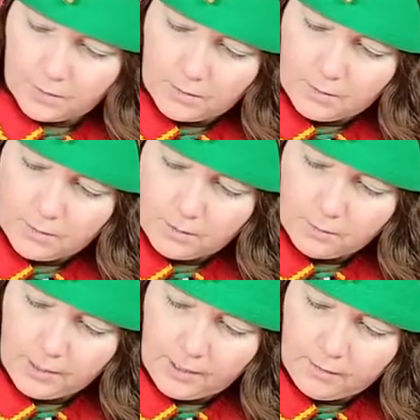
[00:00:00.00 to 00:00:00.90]
And then
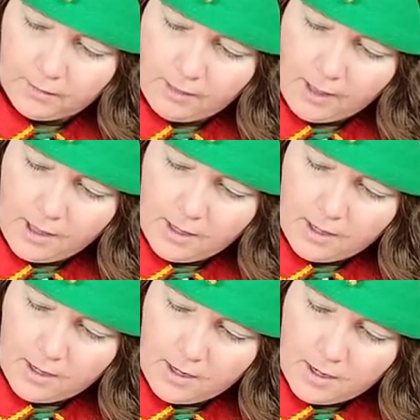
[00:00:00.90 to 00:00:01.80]
paint that
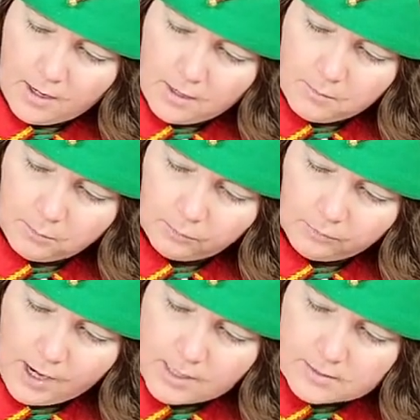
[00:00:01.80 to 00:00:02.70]
and
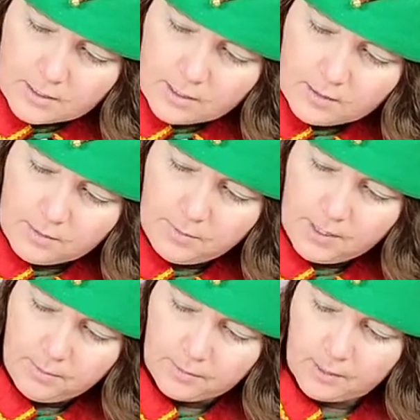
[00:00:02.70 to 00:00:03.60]
press on the
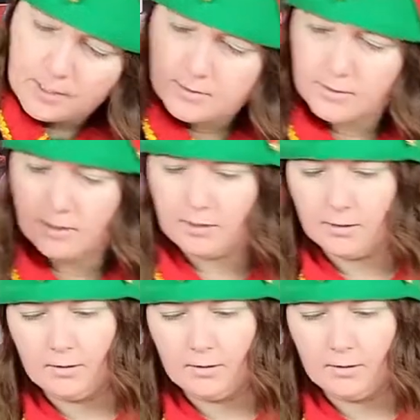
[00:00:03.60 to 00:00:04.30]
paper nicely.